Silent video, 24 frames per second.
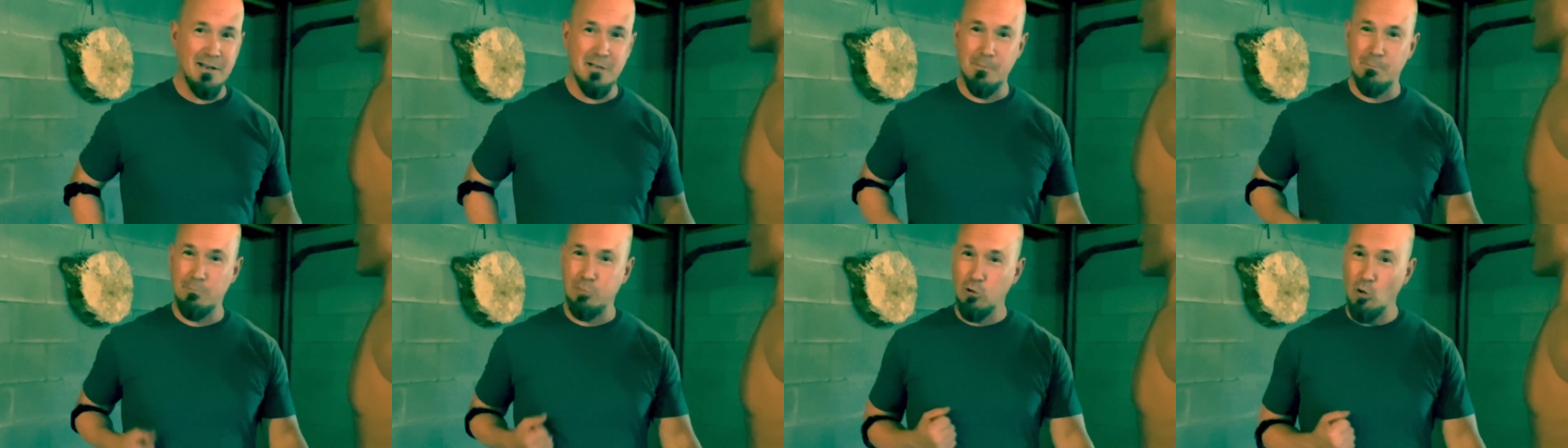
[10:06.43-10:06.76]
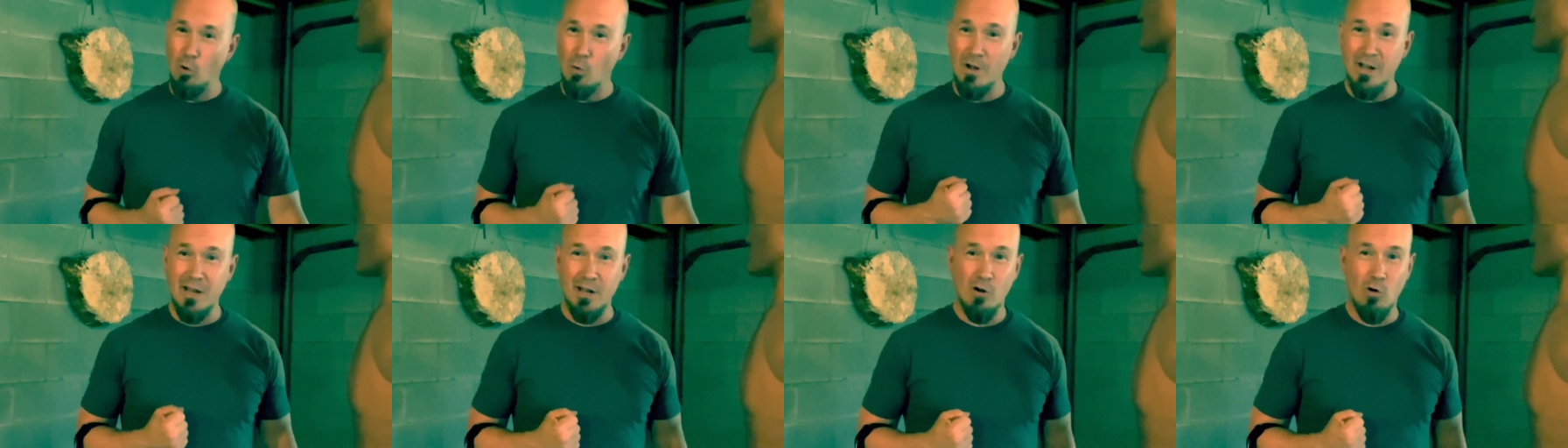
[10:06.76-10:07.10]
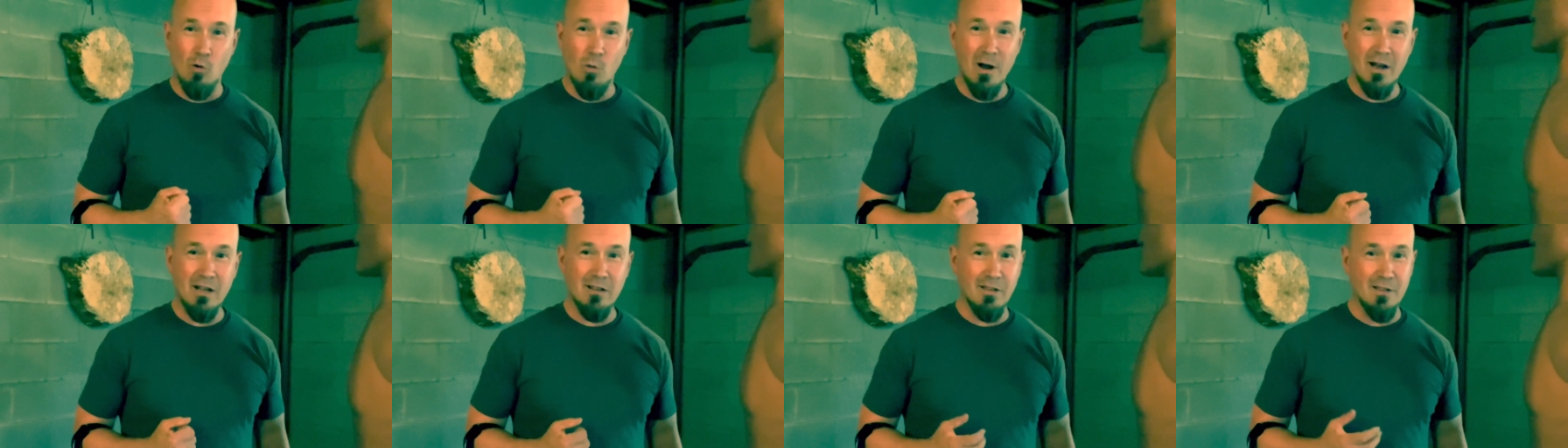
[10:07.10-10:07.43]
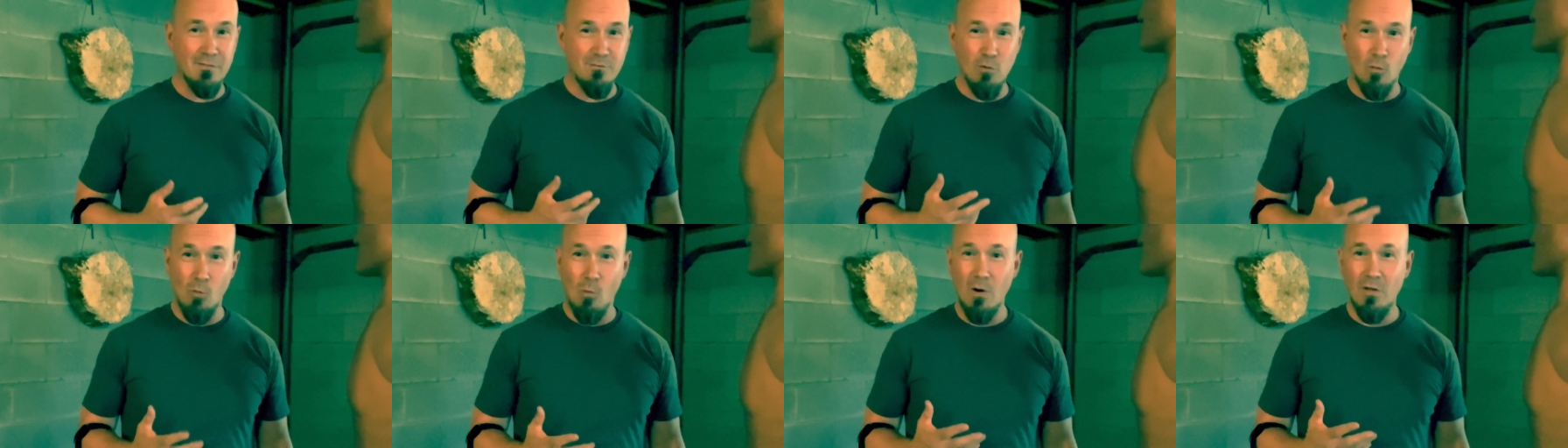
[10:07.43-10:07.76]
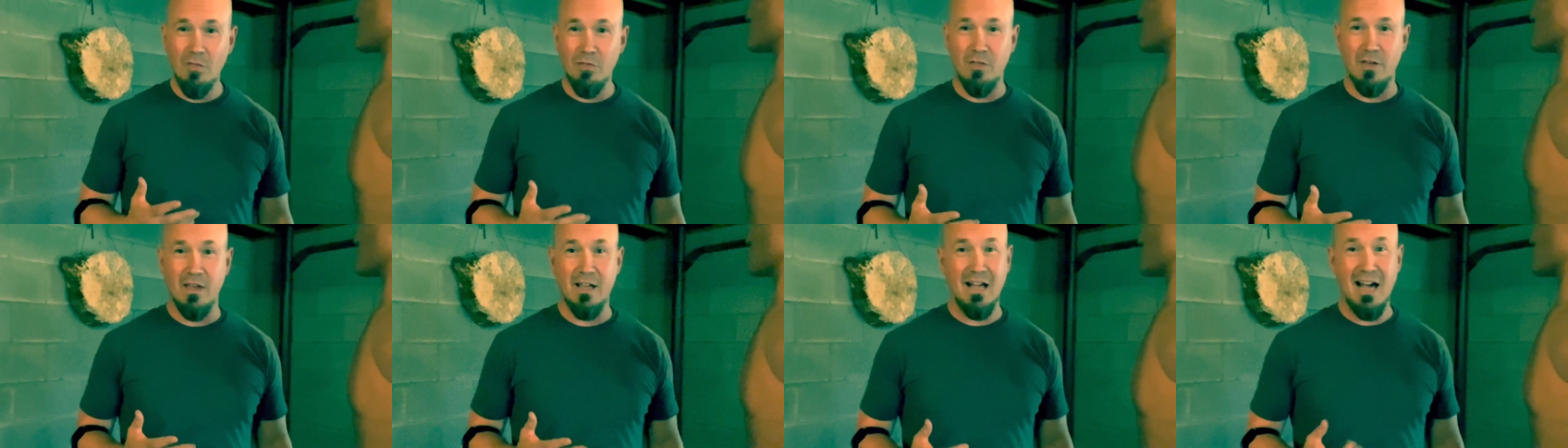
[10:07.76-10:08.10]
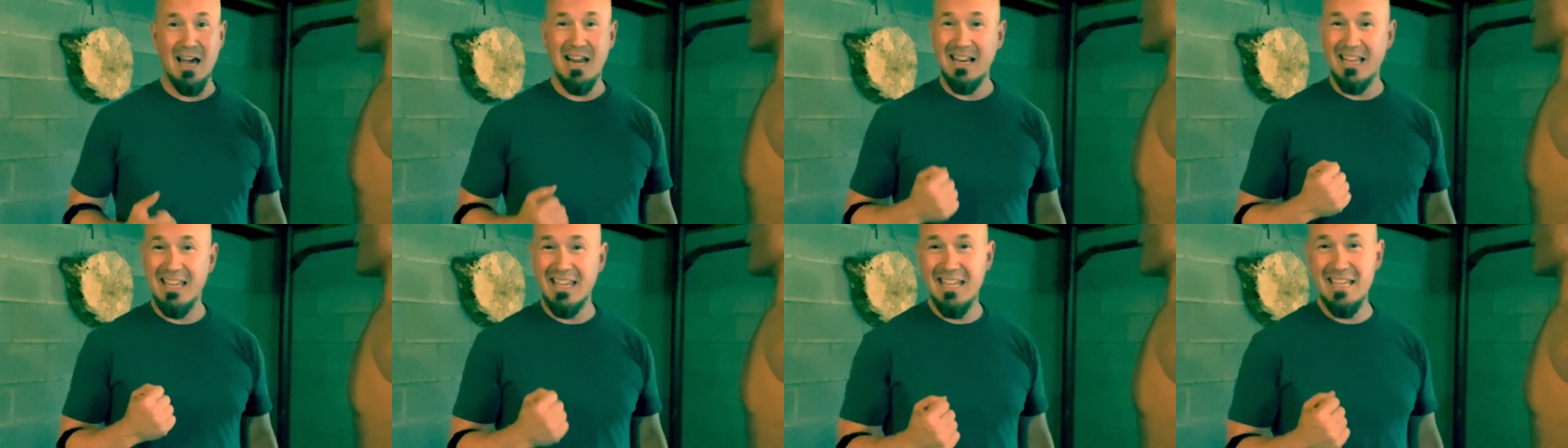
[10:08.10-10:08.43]
deploy it quickly, for one thing,
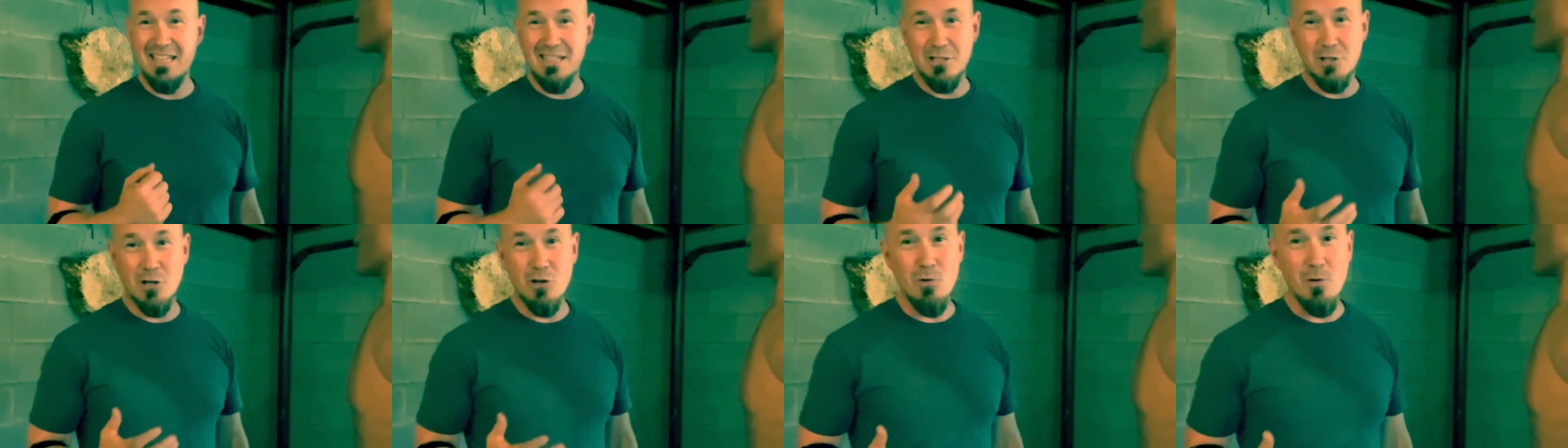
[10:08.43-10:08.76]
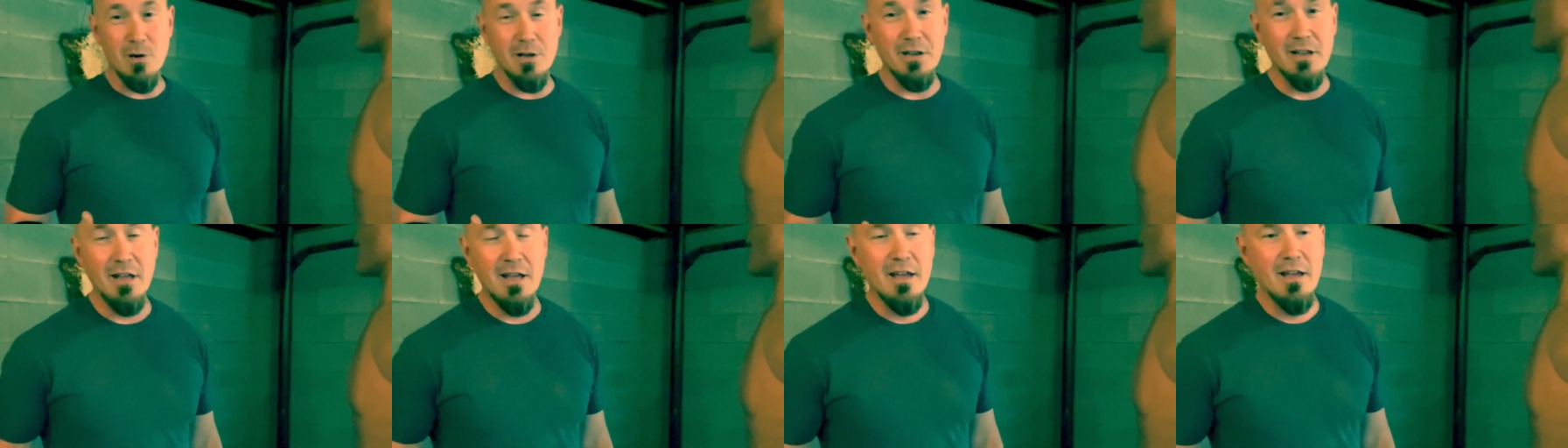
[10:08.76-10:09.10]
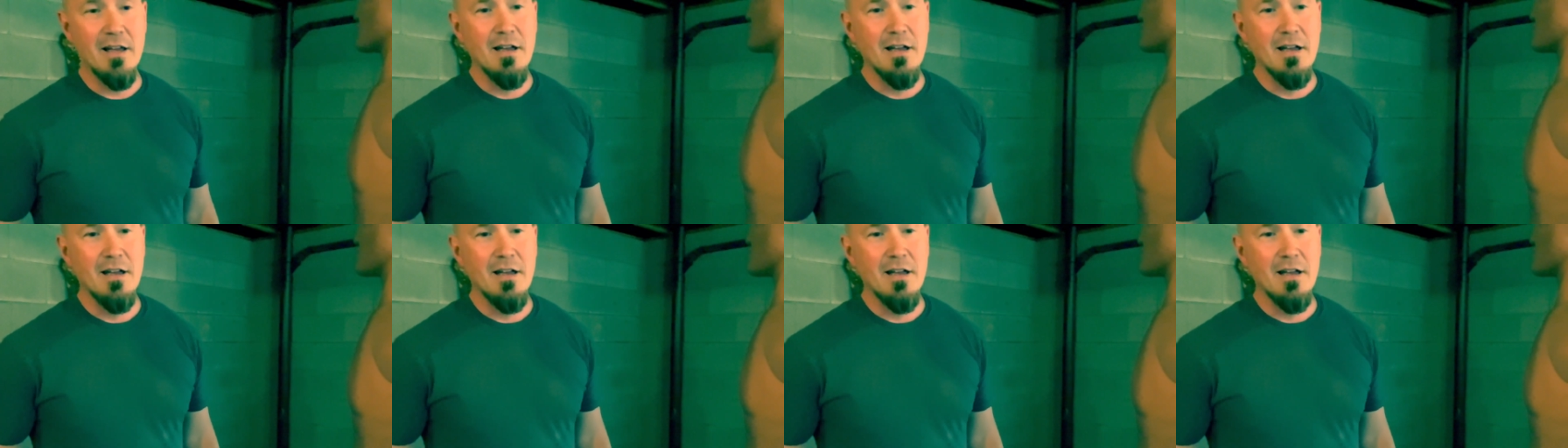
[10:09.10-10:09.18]
how to get to it.